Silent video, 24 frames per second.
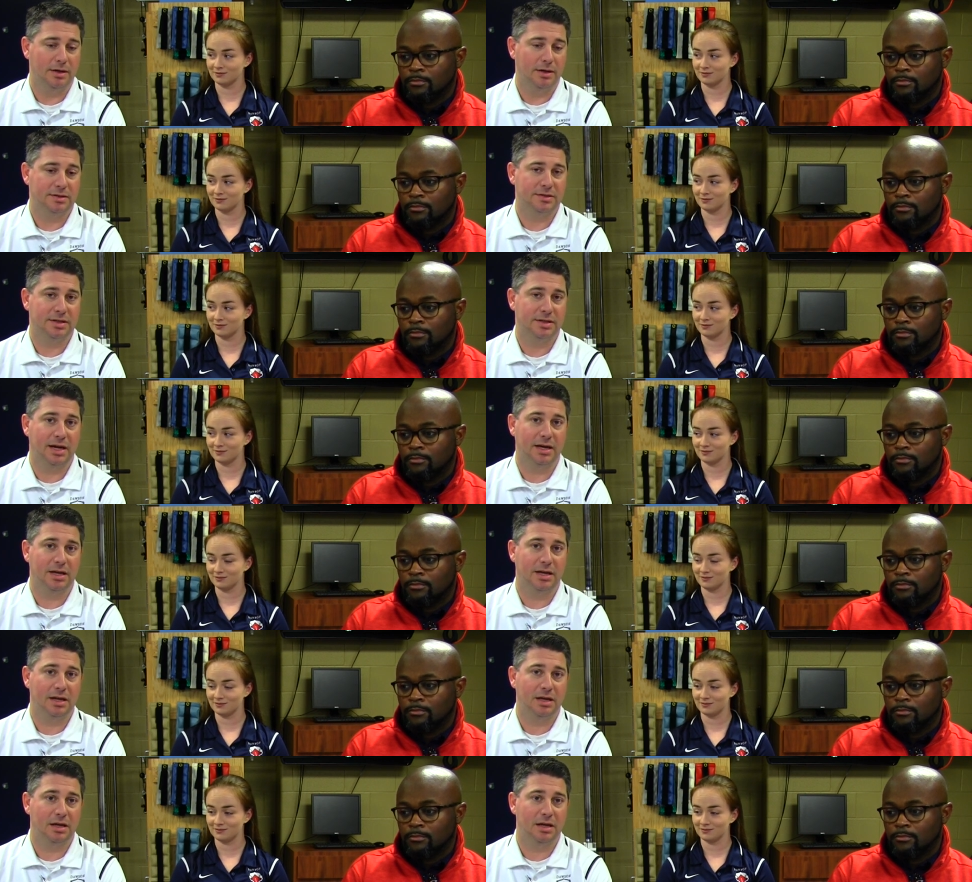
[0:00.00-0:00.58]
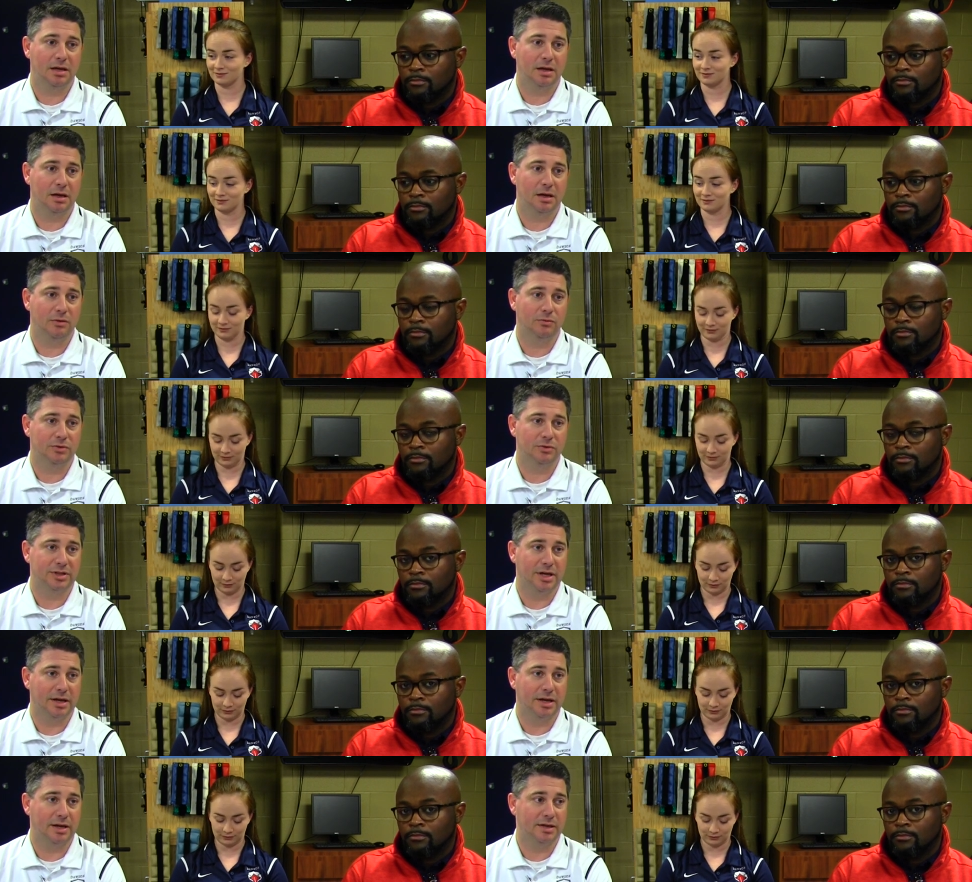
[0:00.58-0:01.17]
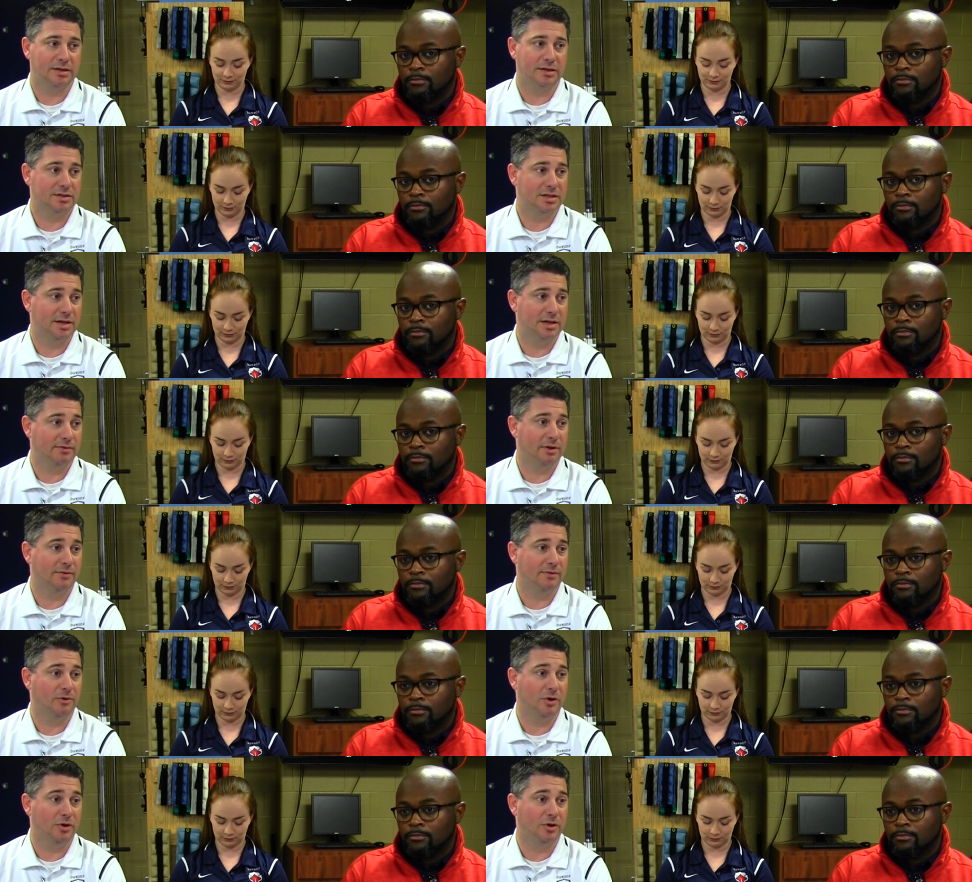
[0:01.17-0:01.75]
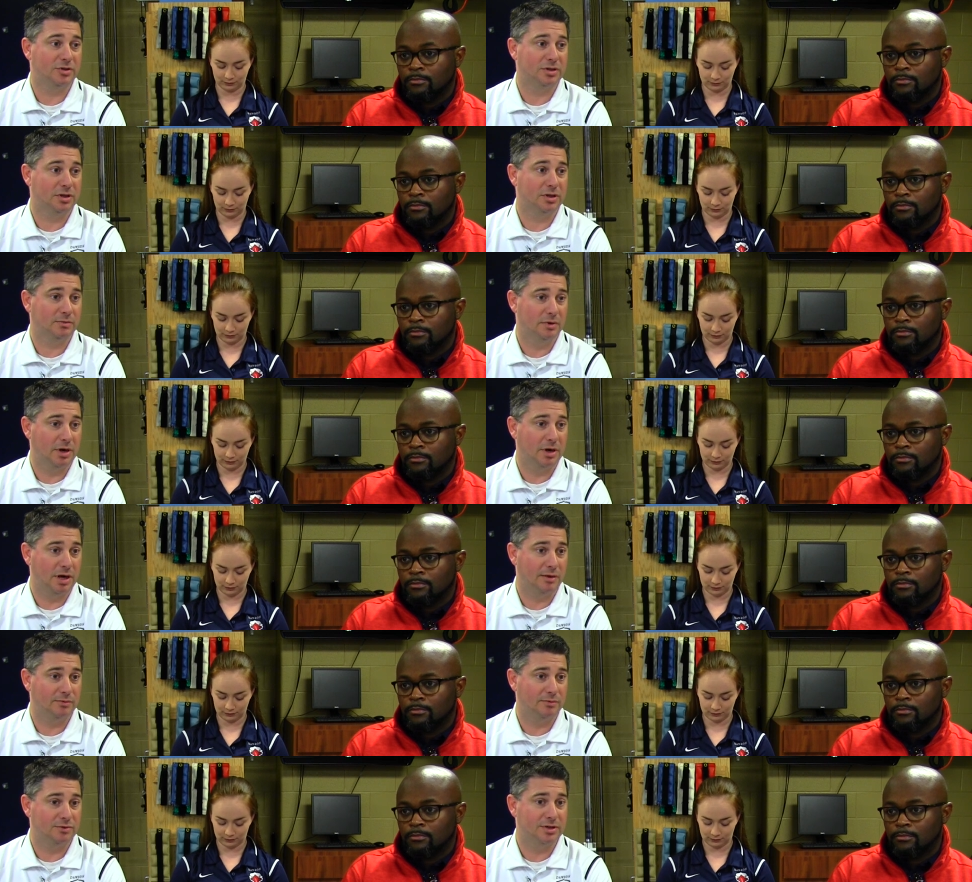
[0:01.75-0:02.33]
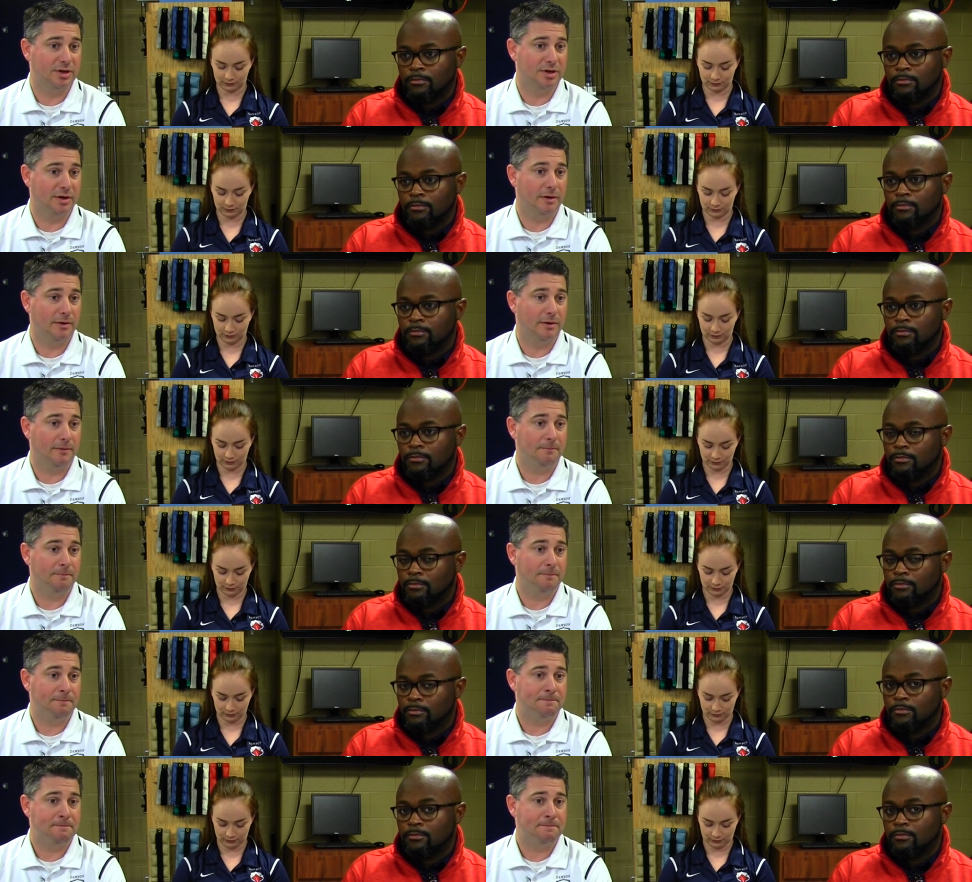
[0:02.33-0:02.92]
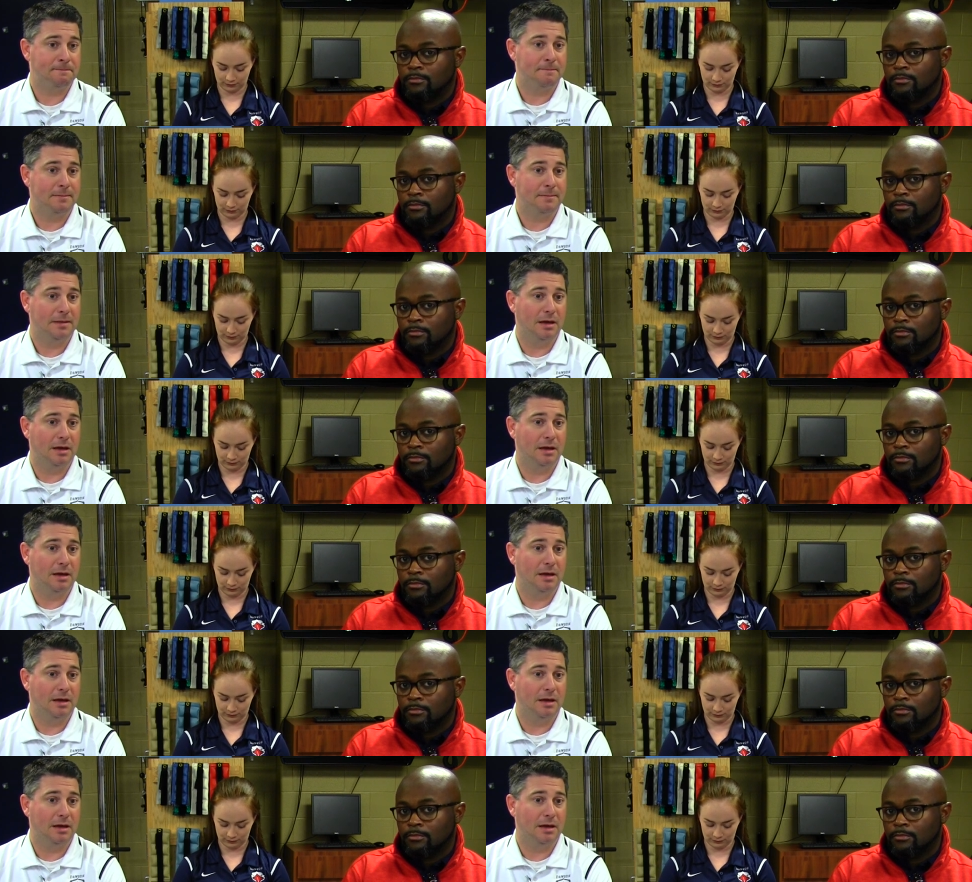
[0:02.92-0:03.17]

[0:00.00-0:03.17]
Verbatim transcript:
Speaker 1: Sandy was at Stephen F. Austin when I was there,